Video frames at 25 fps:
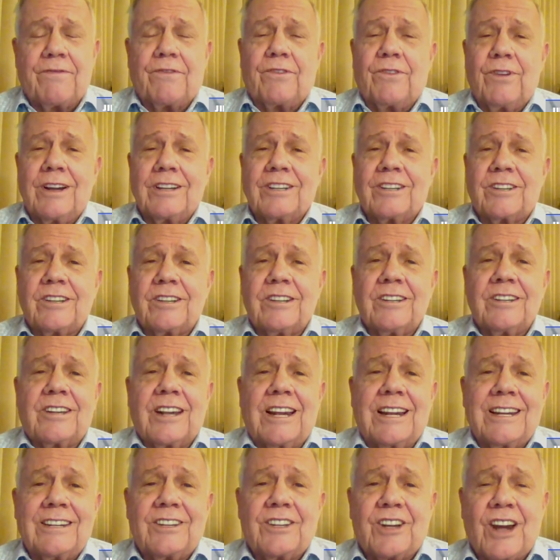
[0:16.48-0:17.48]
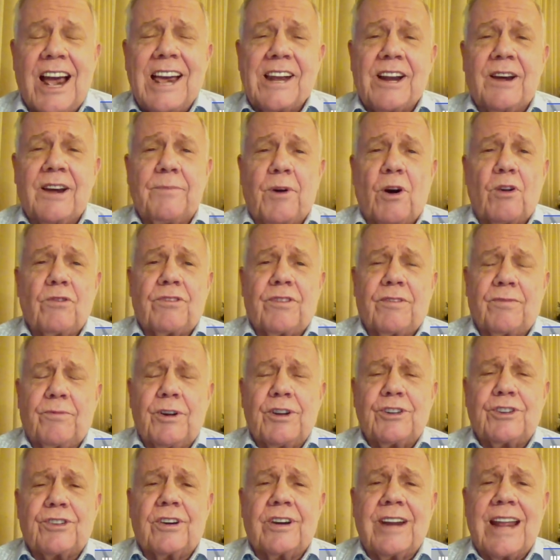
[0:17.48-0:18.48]
for instance, and China, both of
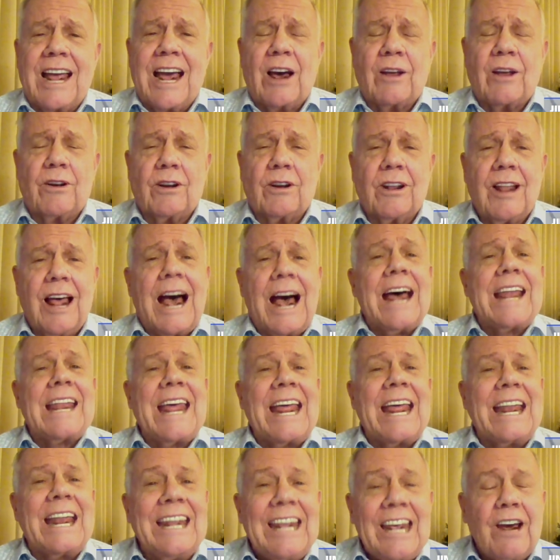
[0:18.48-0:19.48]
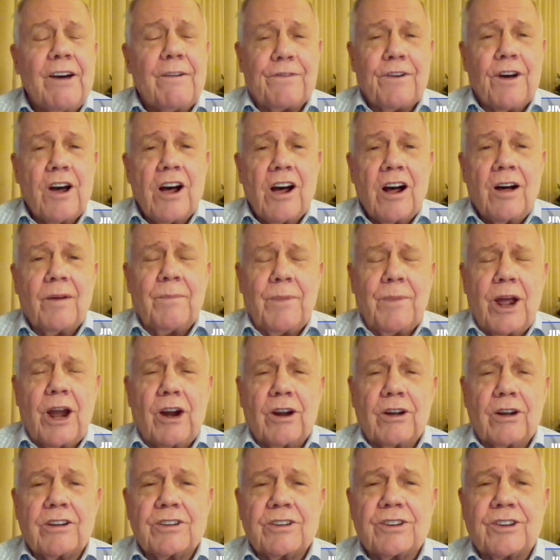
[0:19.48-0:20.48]
which are down a lot. And if
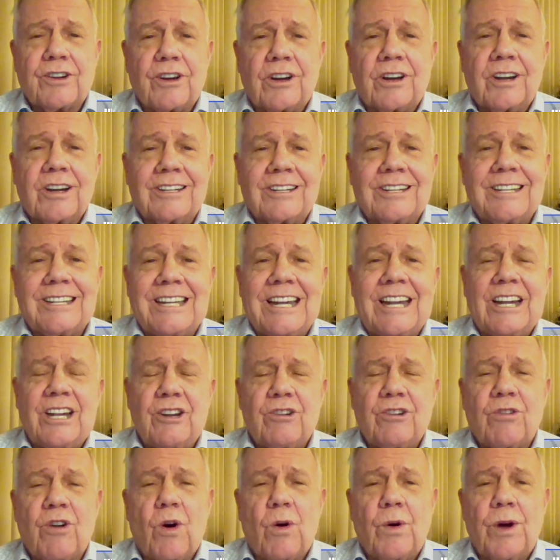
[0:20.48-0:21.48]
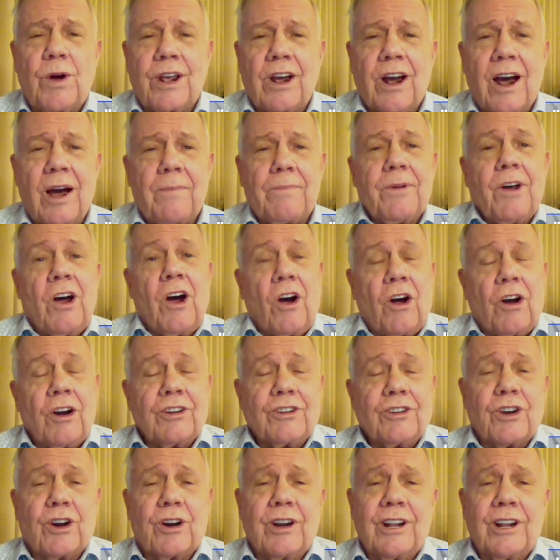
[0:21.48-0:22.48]
America is going to continue going up or
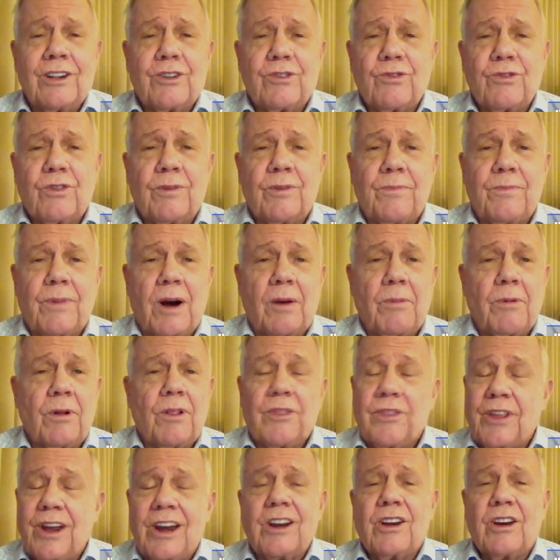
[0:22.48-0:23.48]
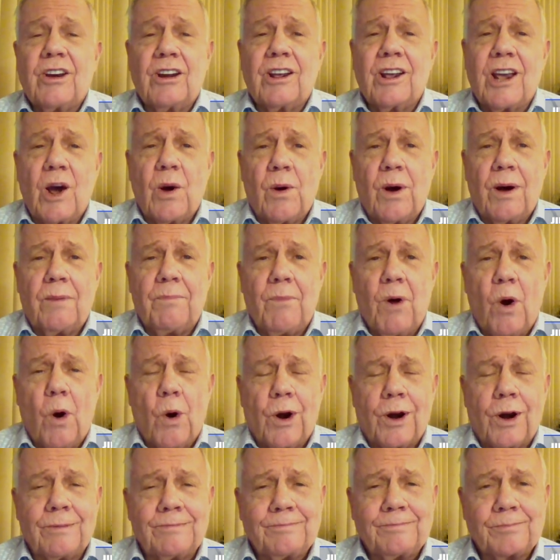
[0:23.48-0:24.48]
turn into a bubble, they're going to go up
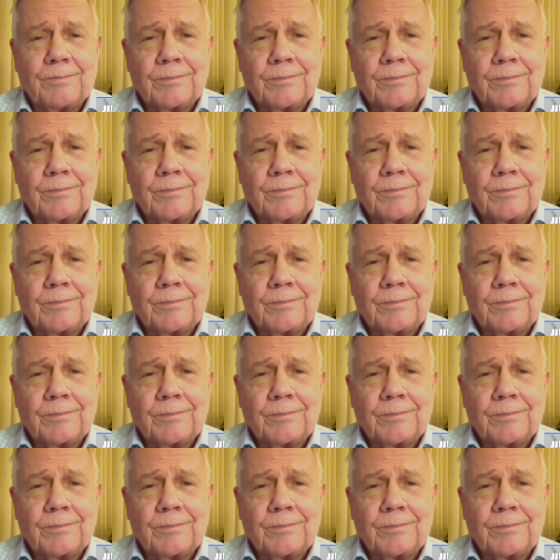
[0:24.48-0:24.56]
more.